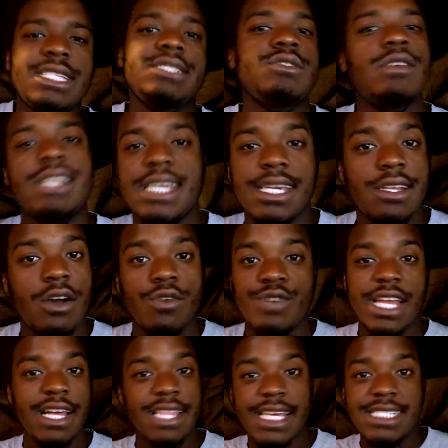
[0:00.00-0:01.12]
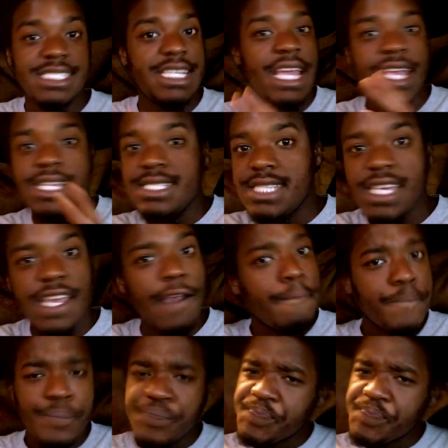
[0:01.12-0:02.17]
they starting to get old now. Like Jay Z,